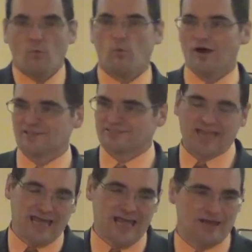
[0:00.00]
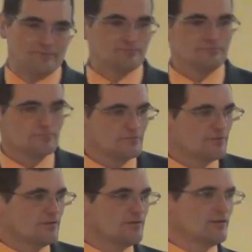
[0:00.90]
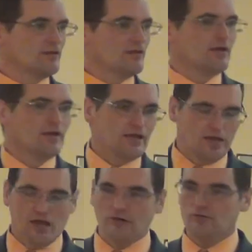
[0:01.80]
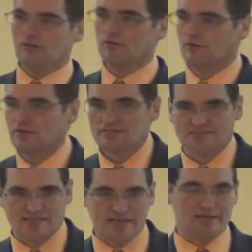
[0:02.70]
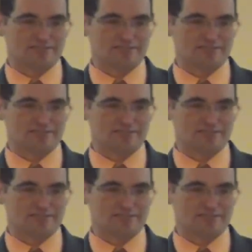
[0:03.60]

One time. Hello? Sin is